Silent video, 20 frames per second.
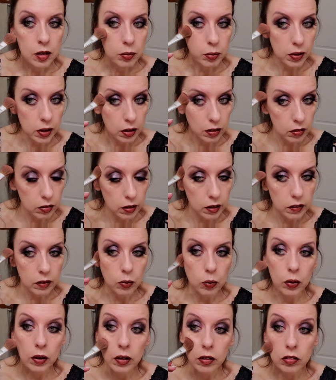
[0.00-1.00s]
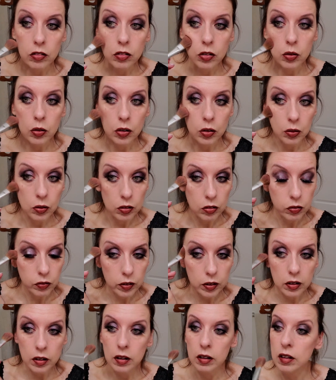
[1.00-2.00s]
because otherwise, you know, it's
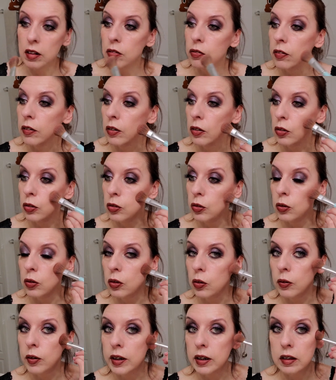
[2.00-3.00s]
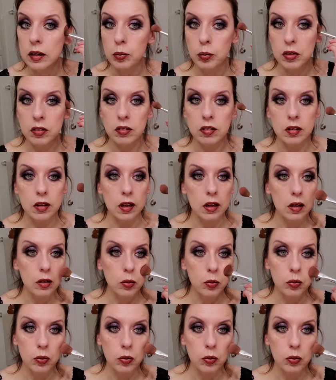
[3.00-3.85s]
very difficult to correct a mistake